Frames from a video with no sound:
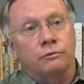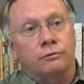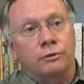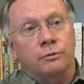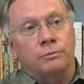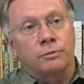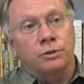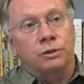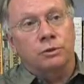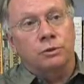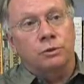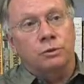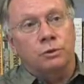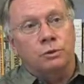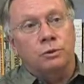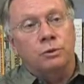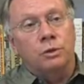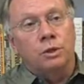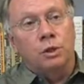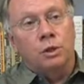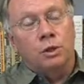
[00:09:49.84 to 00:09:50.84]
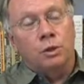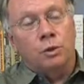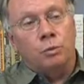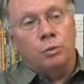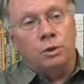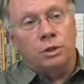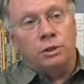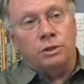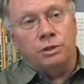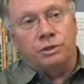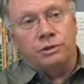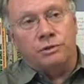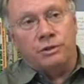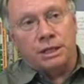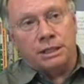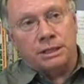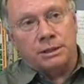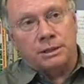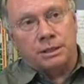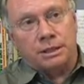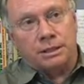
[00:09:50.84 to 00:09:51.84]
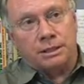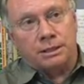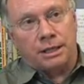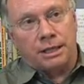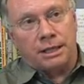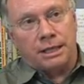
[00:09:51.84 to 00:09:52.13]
from school were addressed